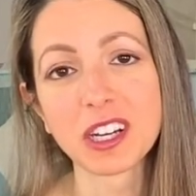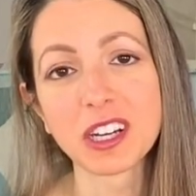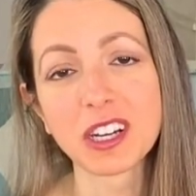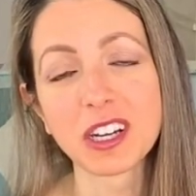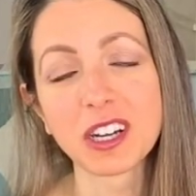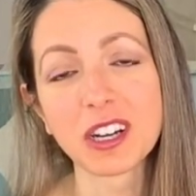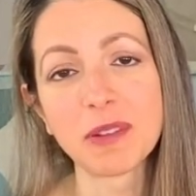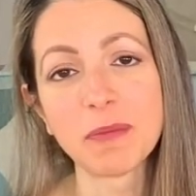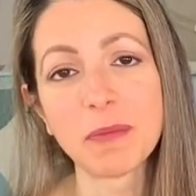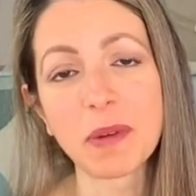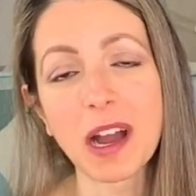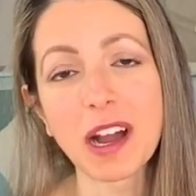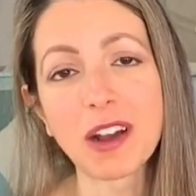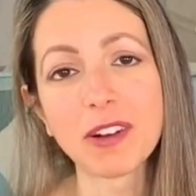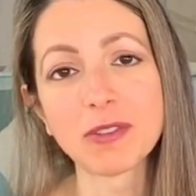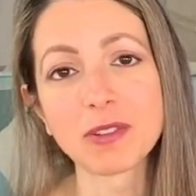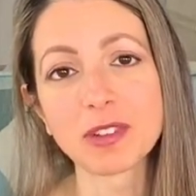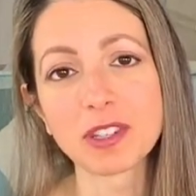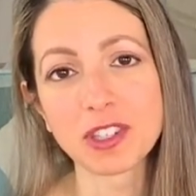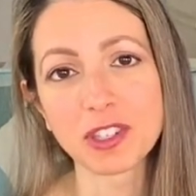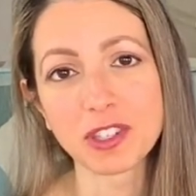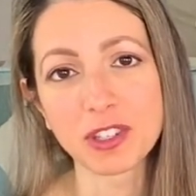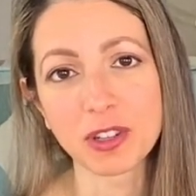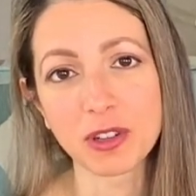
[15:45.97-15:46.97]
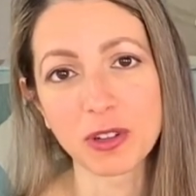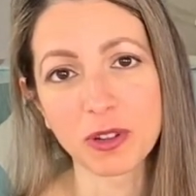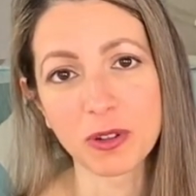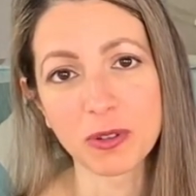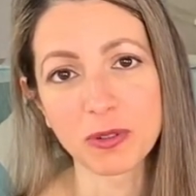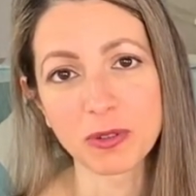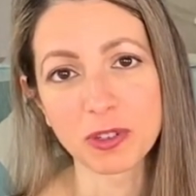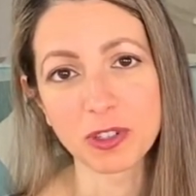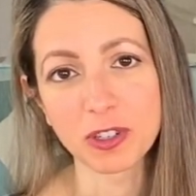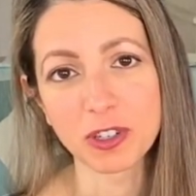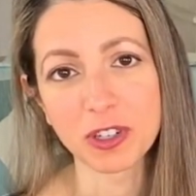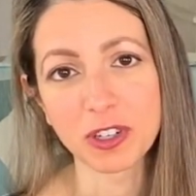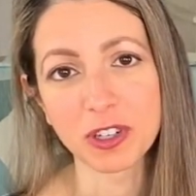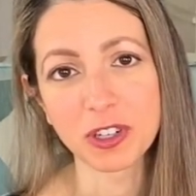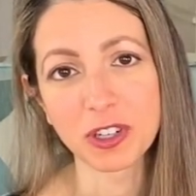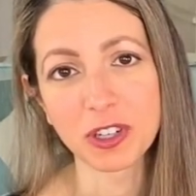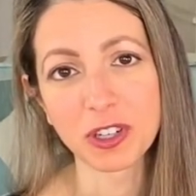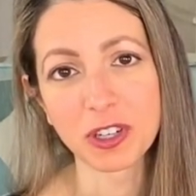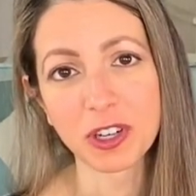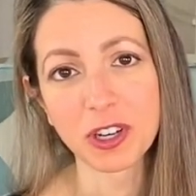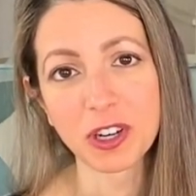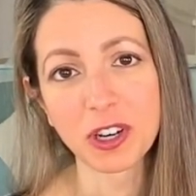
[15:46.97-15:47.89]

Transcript: about disclosure,